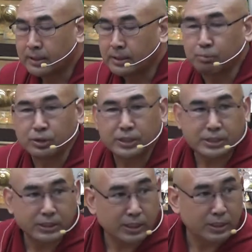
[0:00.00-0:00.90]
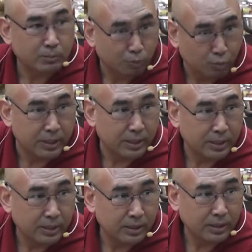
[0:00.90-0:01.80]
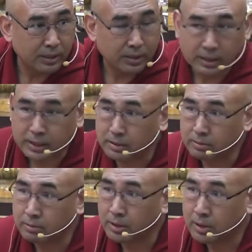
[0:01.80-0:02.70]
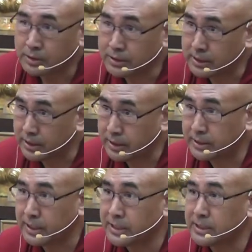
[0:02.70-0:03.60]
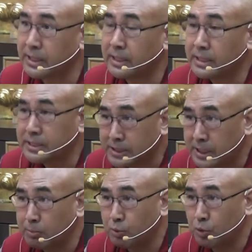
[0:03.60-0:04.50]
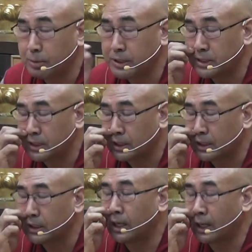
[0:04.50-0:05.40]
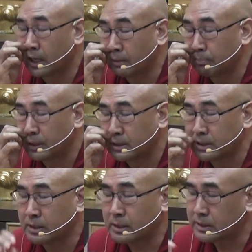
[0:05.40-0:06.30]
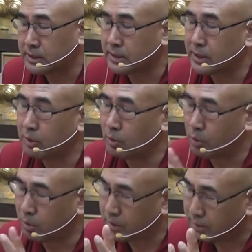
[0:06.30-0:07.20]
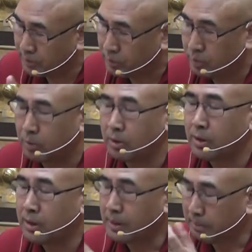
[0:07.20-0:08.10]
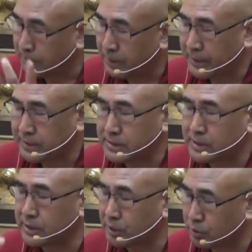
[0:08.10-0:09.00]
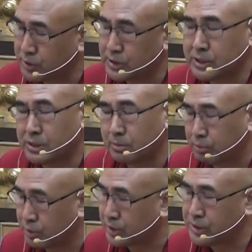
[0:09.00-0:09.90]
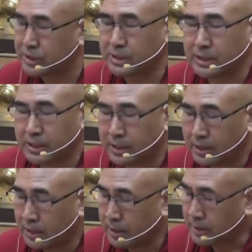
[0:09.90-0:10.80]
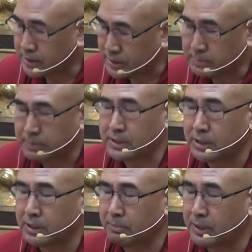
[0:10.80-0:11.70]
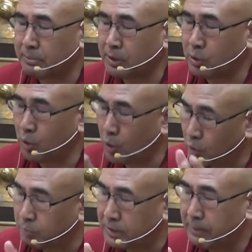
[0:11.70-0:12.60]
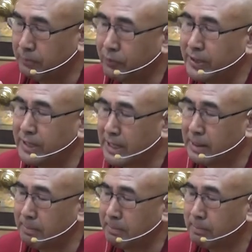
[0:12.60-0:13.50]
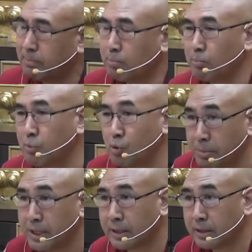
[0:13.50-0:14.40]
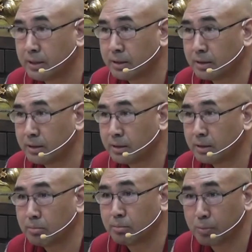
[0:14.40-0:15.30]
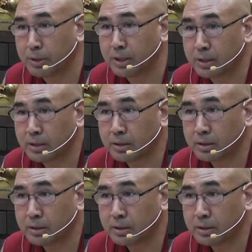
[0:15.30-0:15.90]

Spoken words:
The bodhicitta is bhumi, right? Generally, there are 10 bhumis in the arhat path. Generally, all the, you know, practice, renunciation, bodhicitta, six paranjana paramita, all of them we name bhumi. Bhumi.